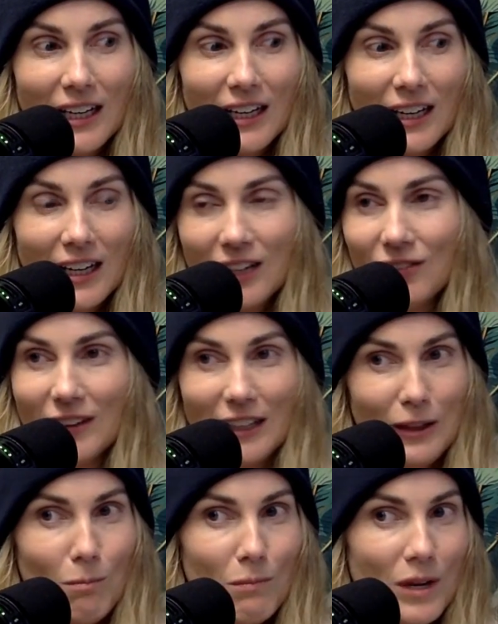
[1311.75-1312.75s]
kind of in like
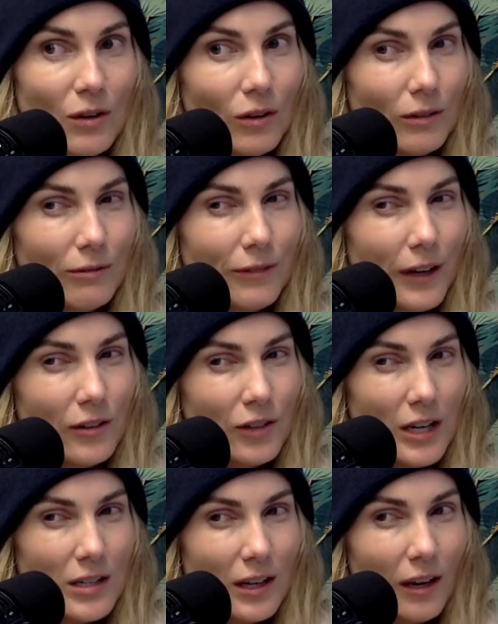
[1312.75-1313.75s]
the middle of
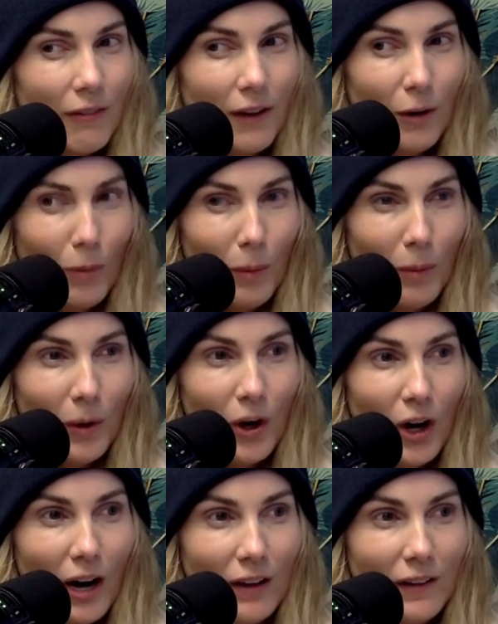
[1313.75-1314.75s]
fundraising, if I remember
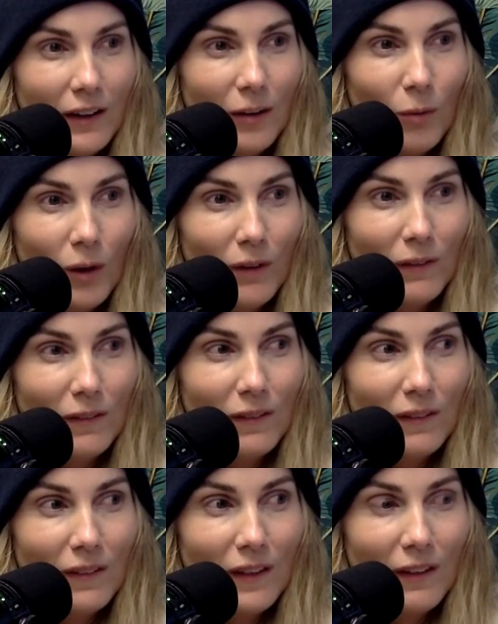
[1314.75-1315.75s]
correctly, where
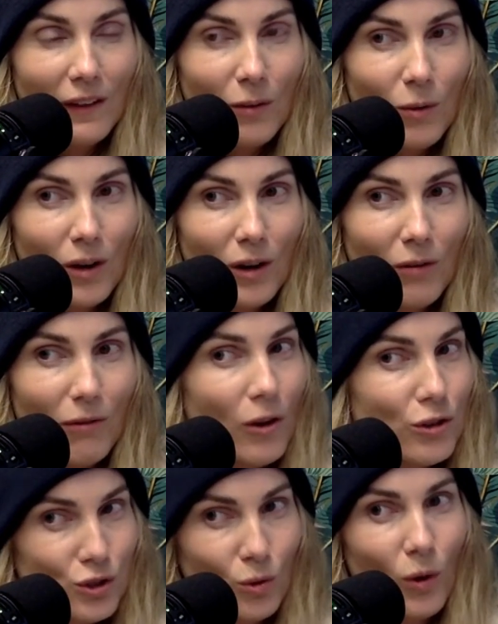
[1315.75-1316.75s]
they were going to fall
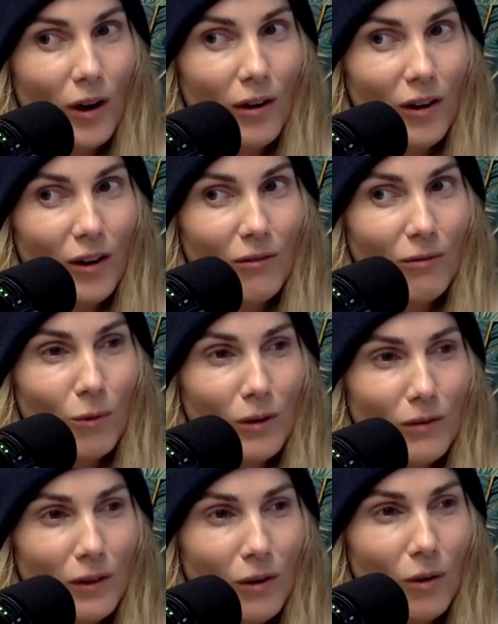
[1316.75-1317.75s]
short of one
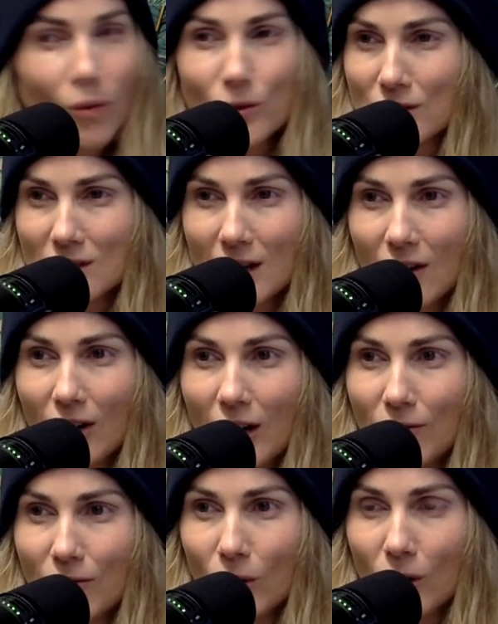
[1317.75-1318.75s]
of their goals. Is that
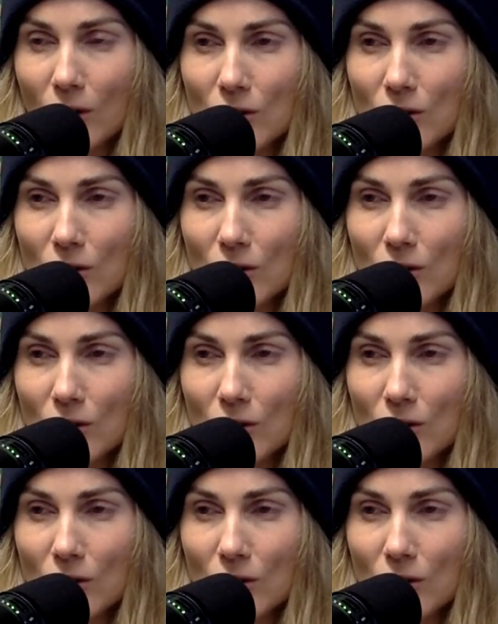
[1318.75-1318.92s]
right? For